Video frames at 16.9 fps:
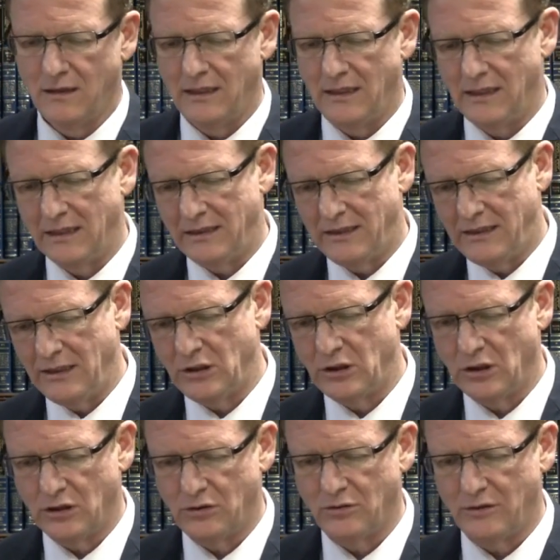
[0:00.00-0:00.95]
in
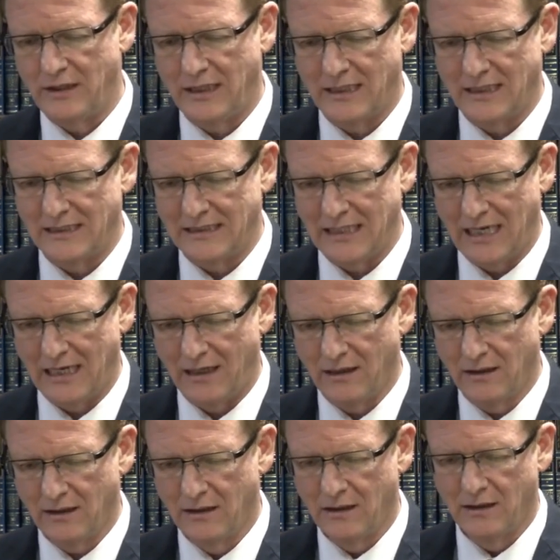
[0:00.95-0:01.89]
addition to the
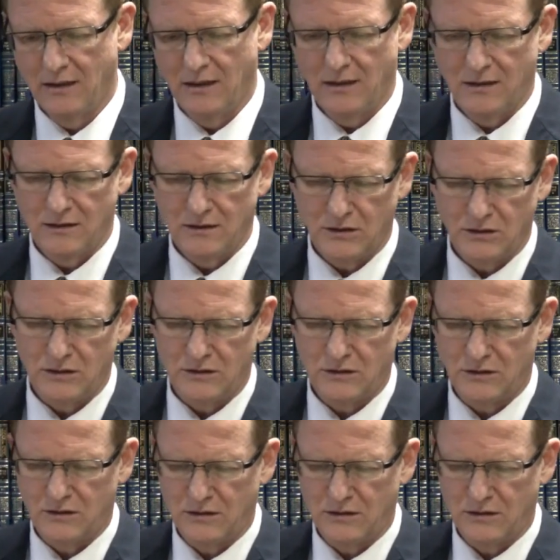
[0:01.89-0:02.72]
gazelle, it's